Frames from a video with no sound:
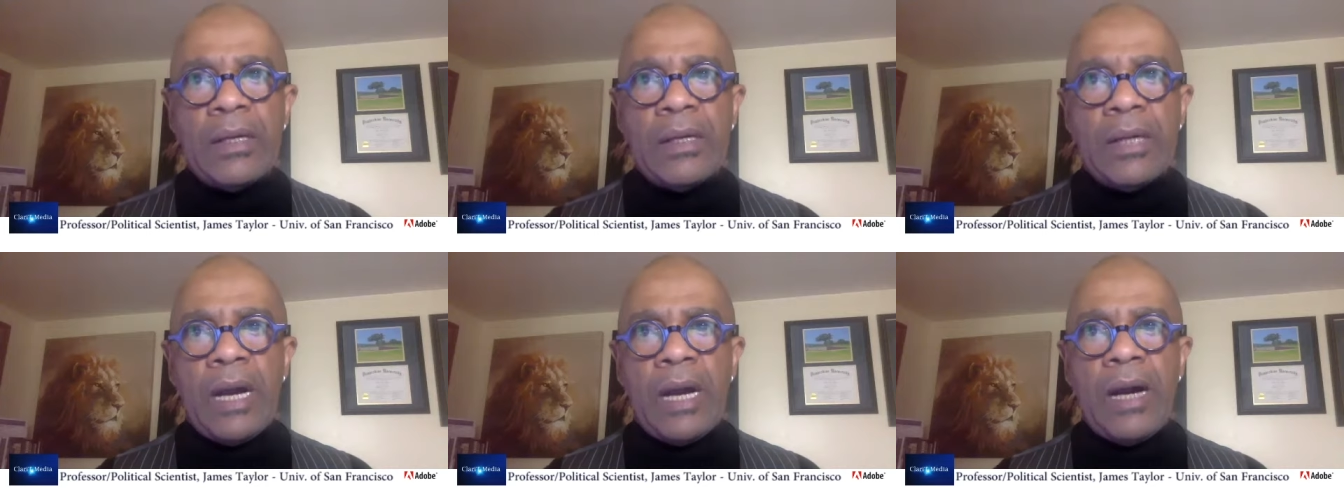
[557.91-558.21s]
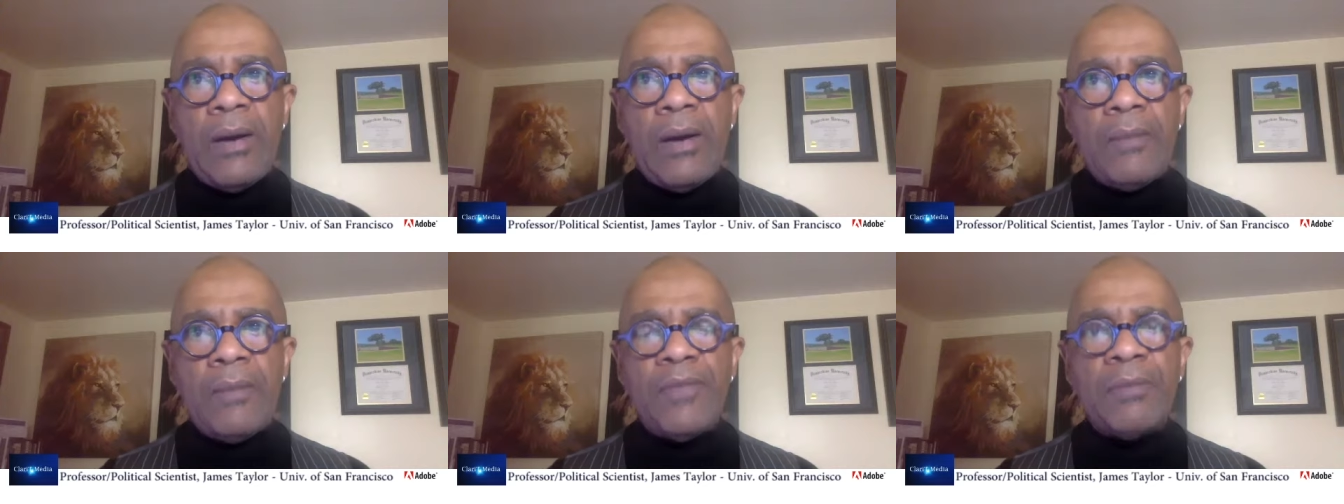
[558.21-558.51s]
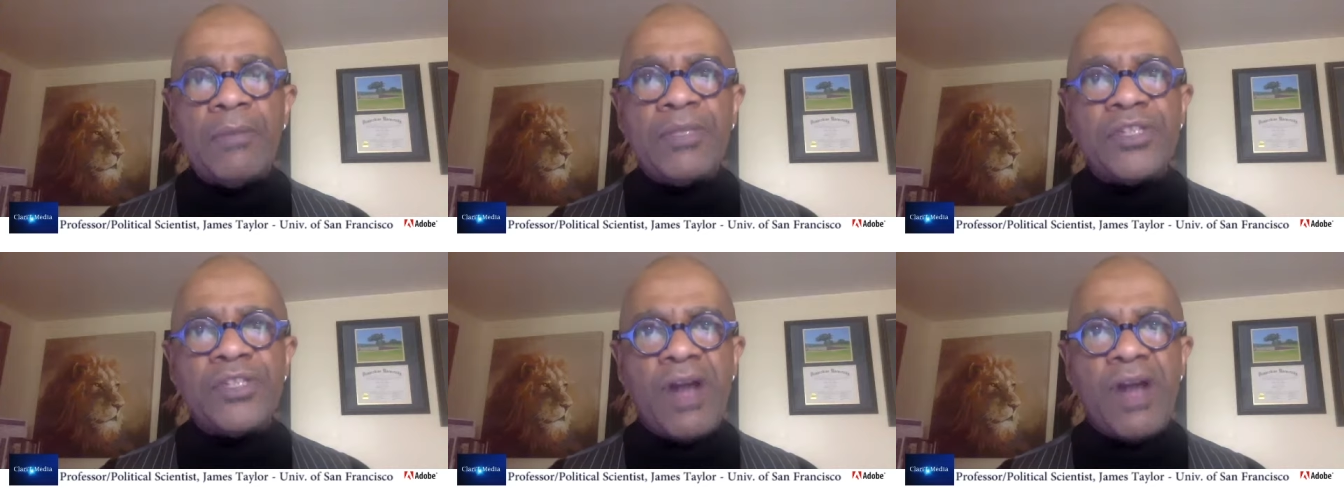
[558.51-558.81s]
uh, the
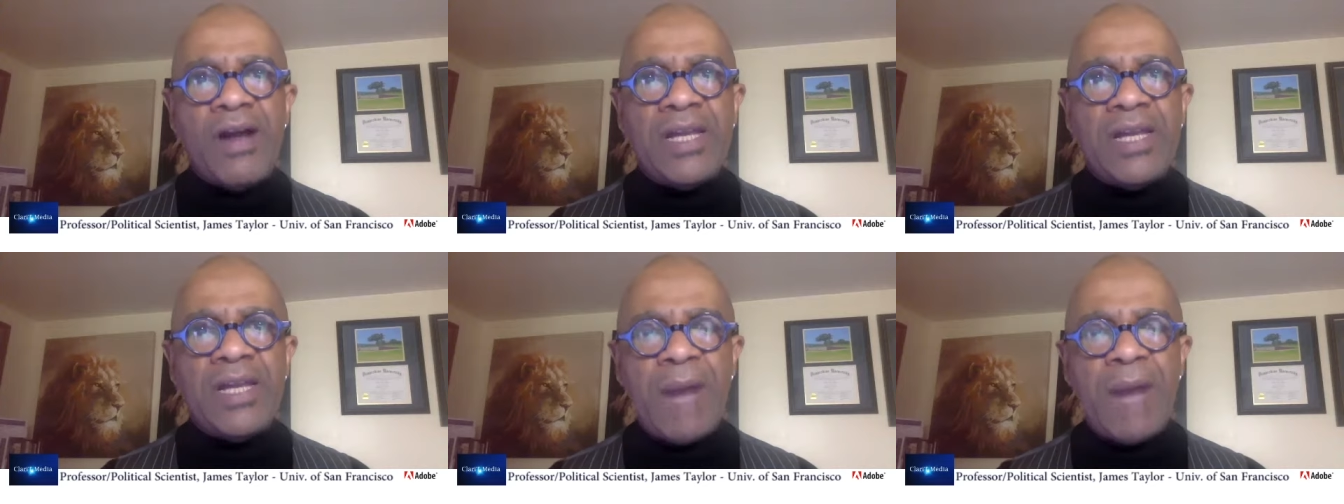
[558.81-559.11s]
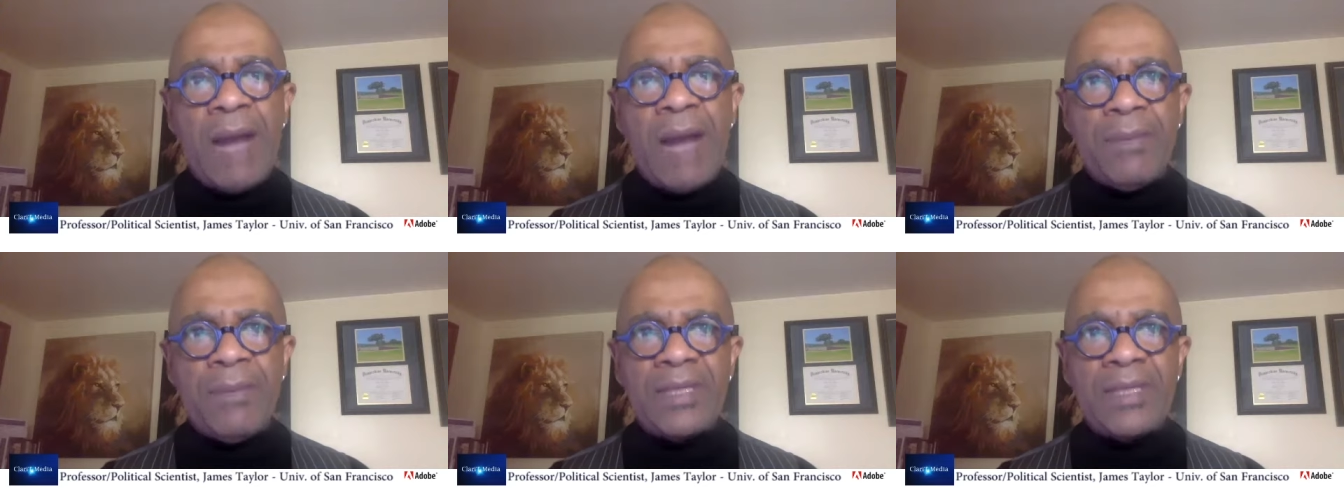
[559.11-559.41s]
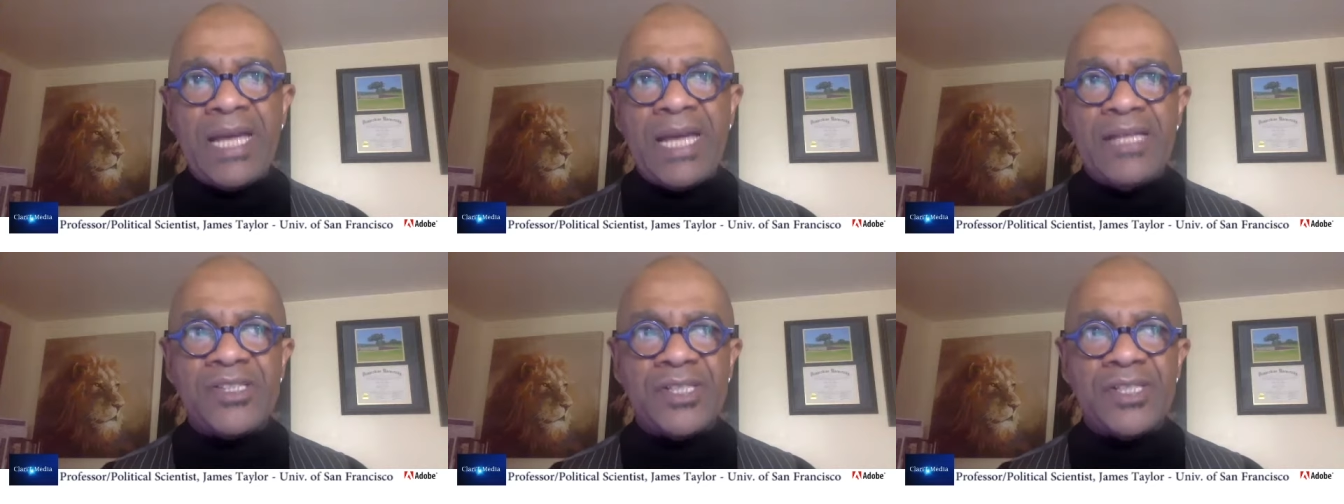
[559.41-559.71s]
majority
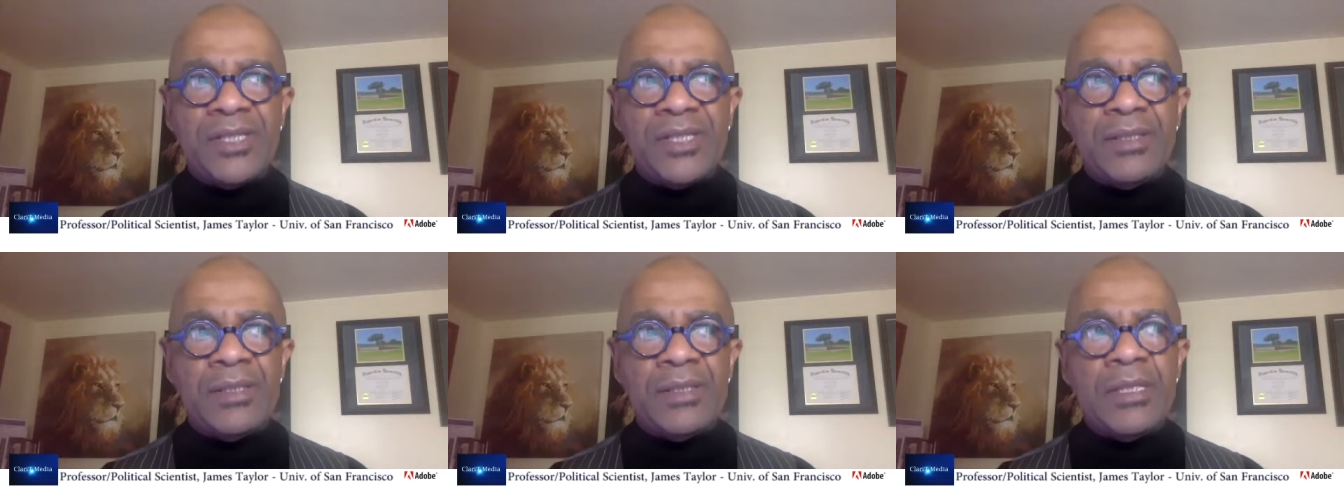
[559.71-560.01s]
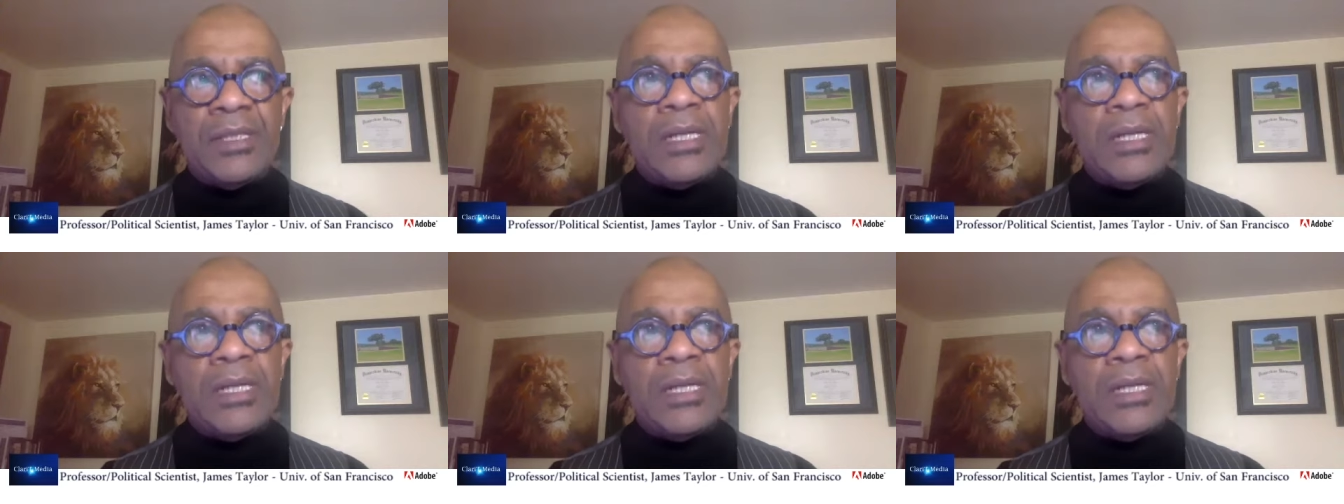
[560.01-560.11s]
population